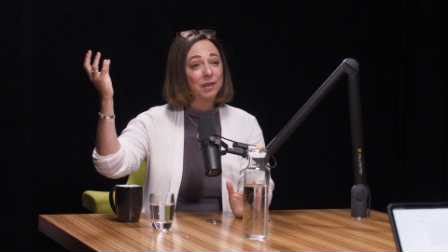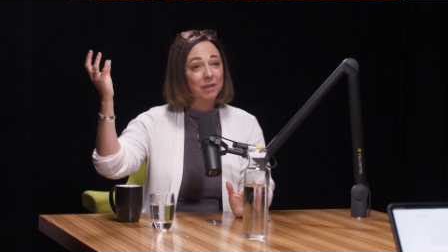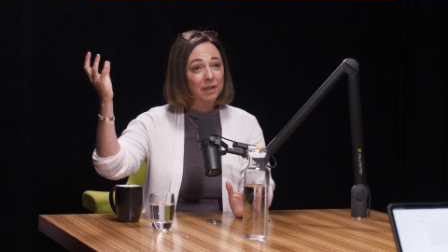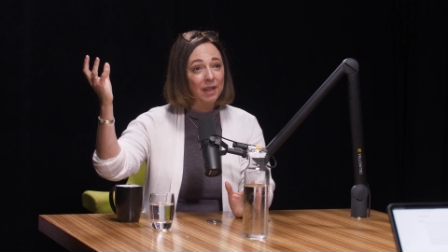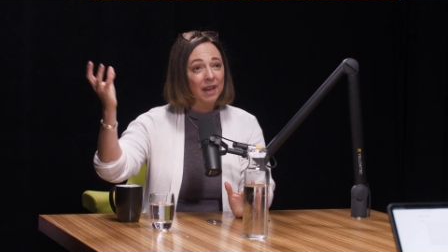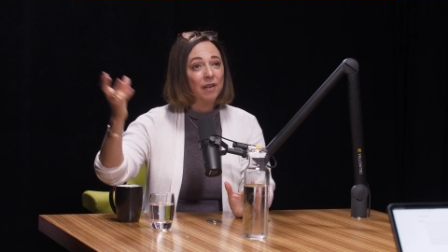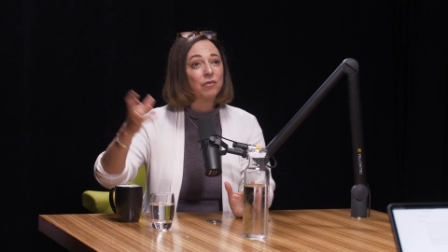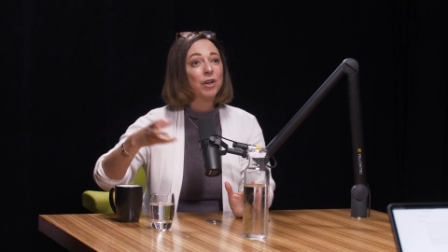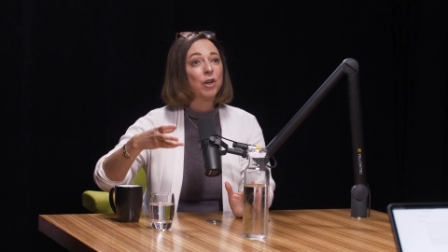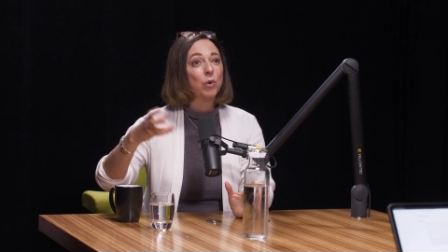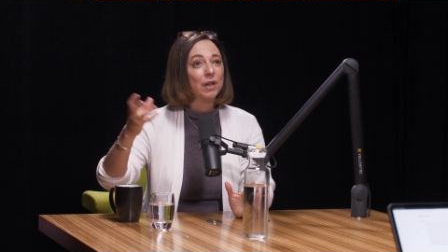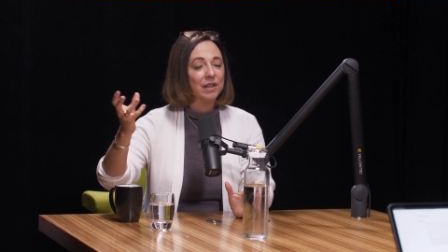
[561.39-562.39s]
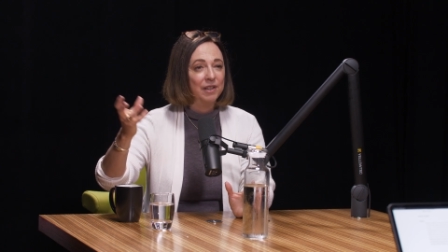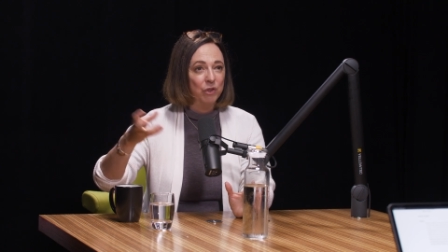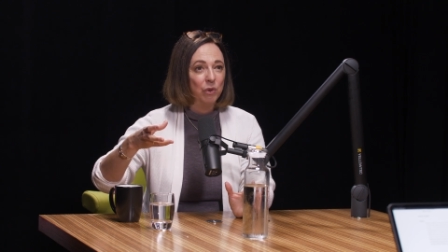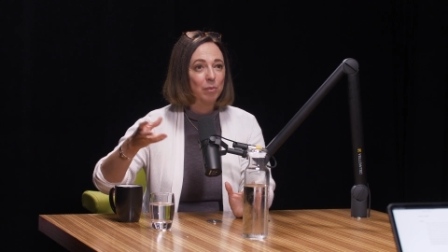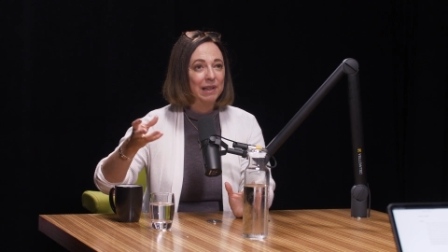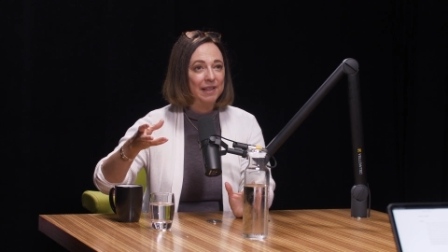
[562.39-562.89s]
they get very quickly
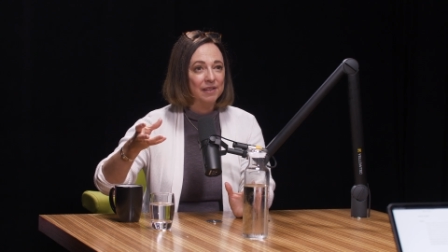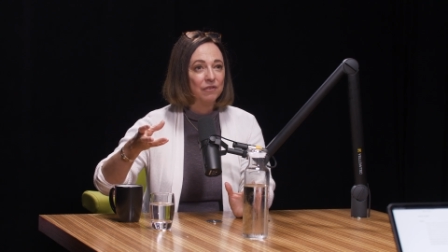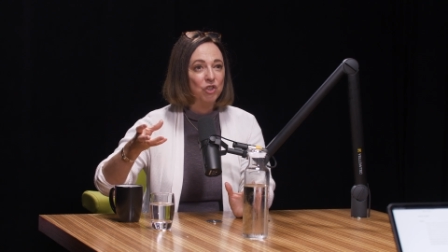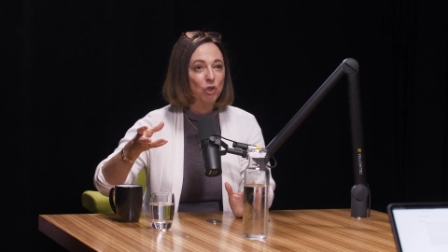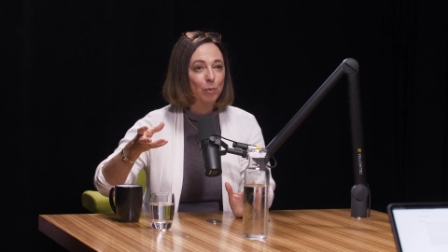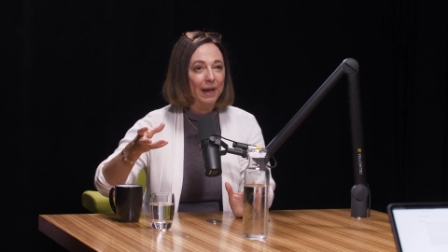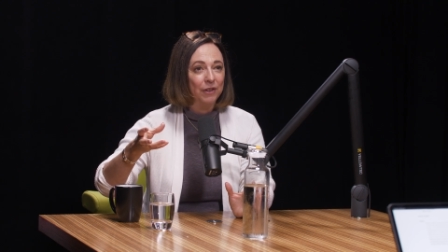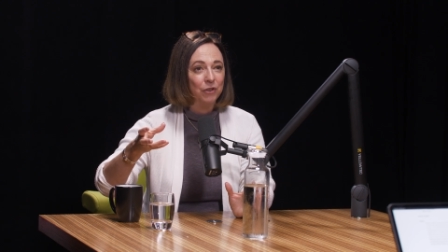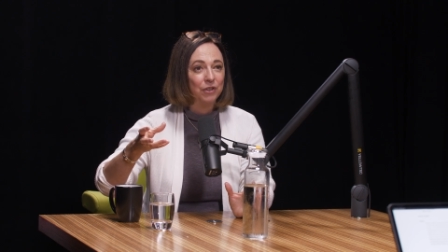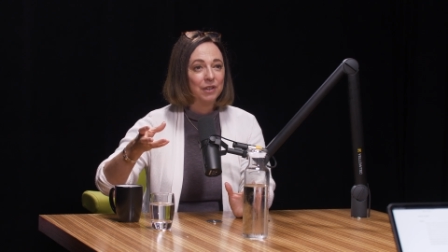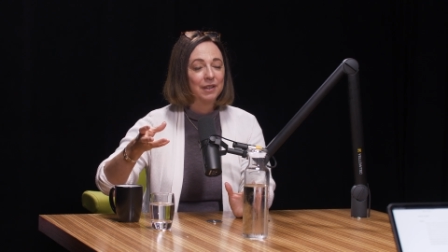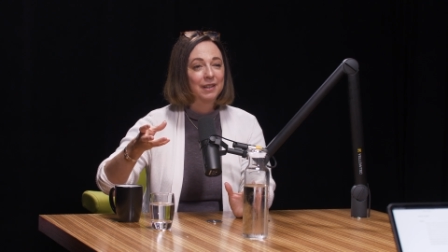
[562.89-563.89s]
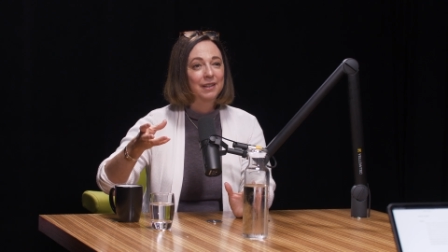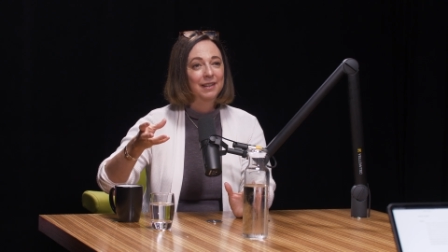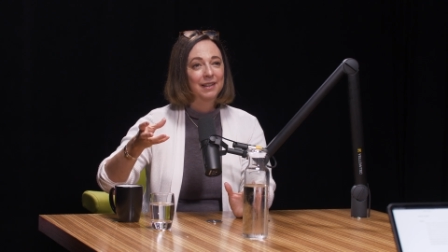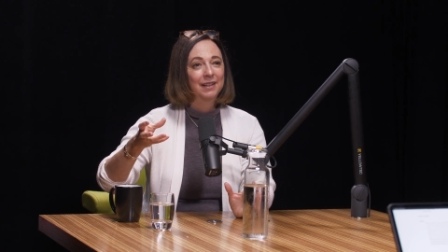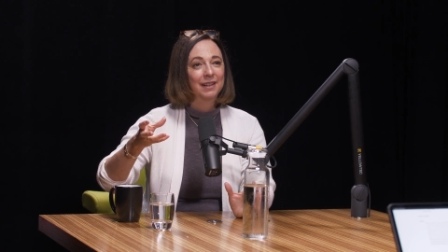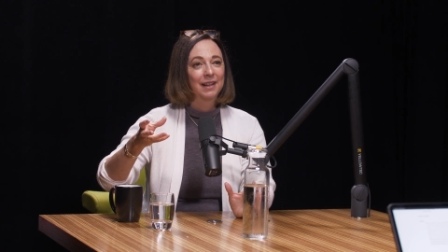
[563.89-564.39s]
to a place of too much.
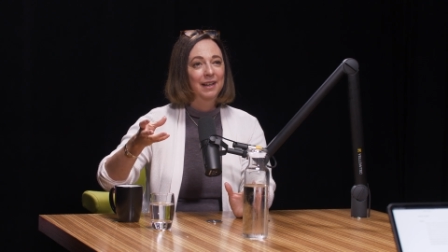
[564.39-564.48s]
Mm-hmm.